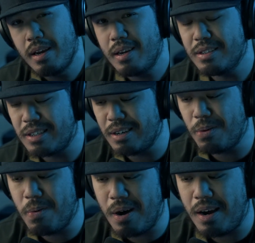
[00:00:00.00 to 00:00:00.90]
is going to
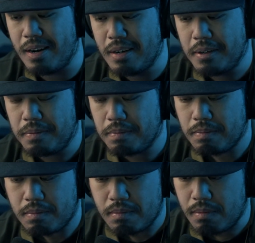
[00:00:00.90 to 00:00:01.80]
want
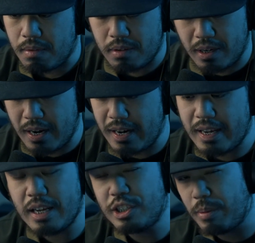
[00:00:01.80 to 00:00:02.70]
to kind of
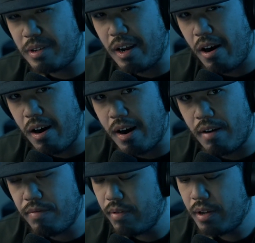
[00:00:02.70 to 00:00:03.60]
catch up to the
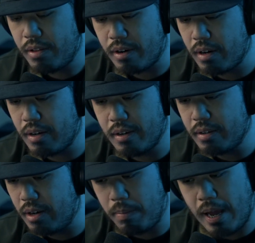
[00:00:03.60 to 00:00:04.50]
RF. They're going to,
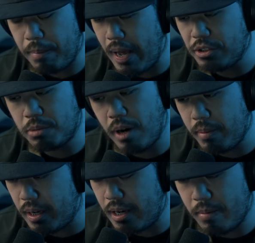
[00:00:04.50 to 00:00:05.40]
Blackmagic's
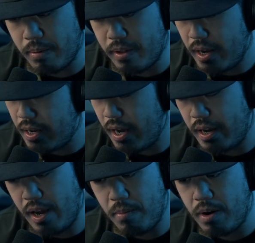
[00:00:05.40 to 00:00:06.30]
probably going to come up with an 8K
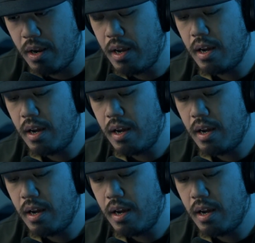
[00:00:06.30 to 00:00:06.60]
camera.